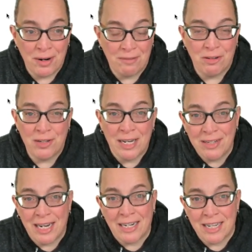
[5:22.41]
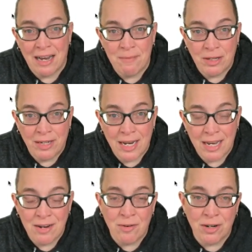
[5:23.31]
of your sales tax liability
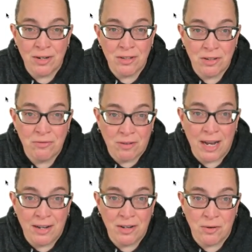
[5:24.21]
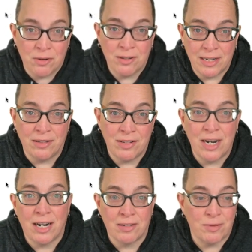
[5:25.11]
in order to file your sales
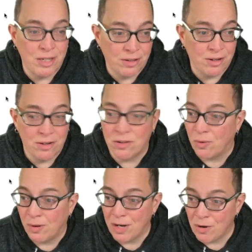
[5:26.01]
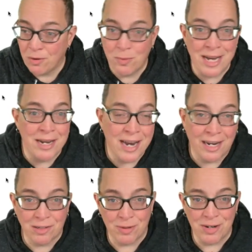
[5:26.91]
tax returns or your weed
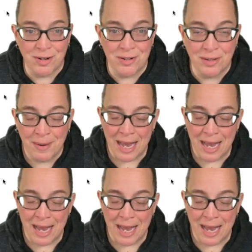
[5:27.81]
tax returns.